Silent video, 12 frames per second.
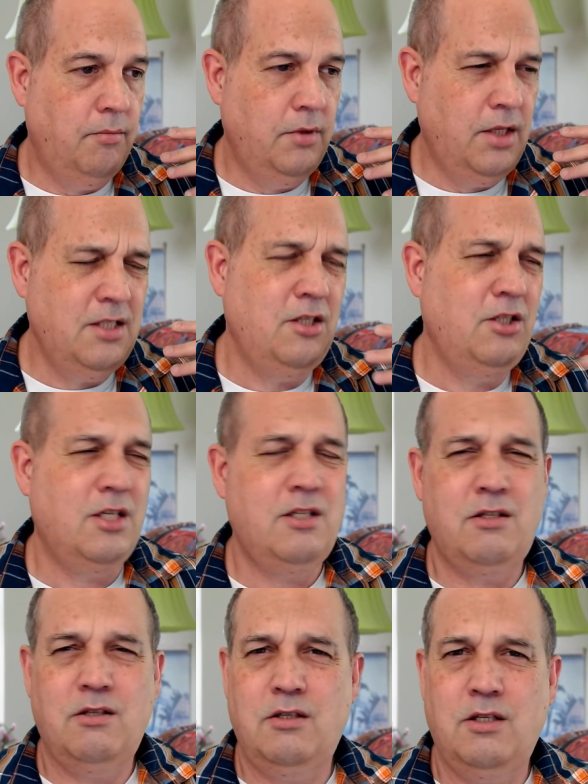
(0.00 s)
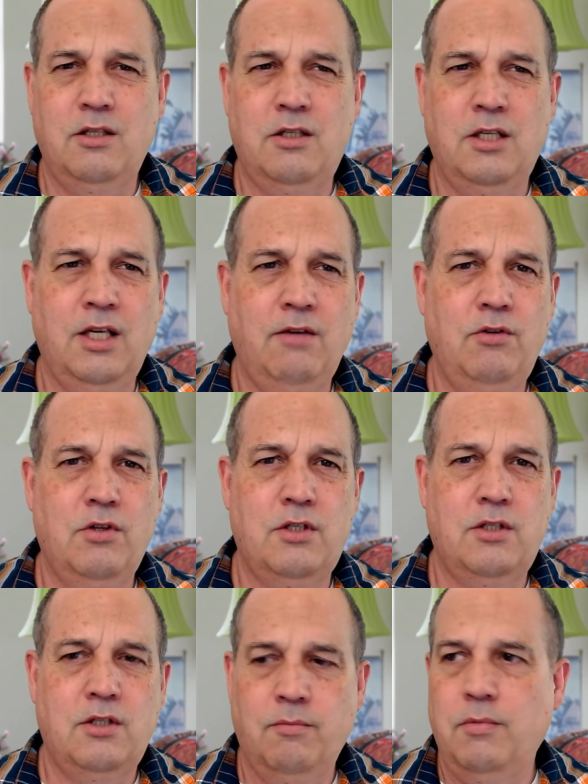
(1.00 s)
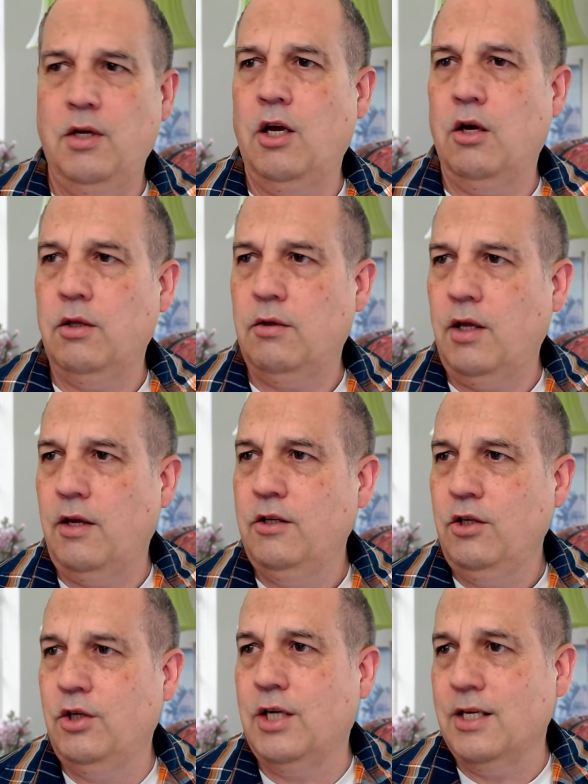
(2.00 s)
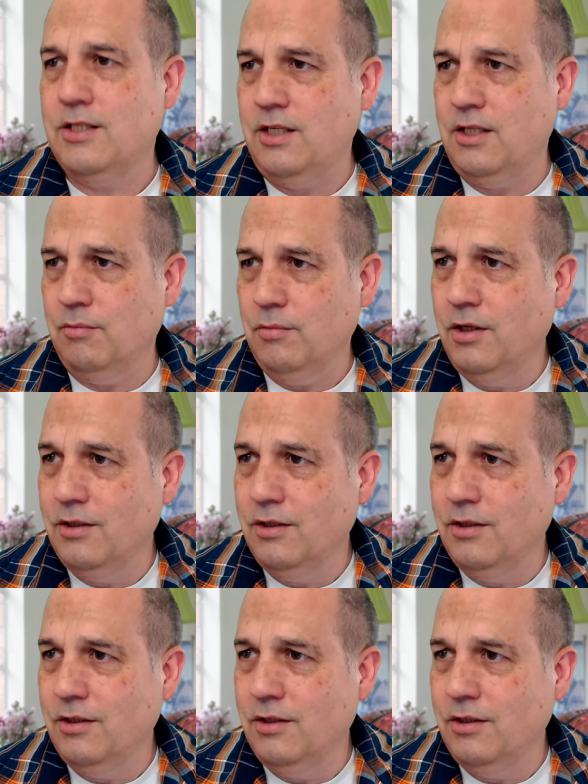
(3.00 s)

These are just to give you some... Oh, you can't see them.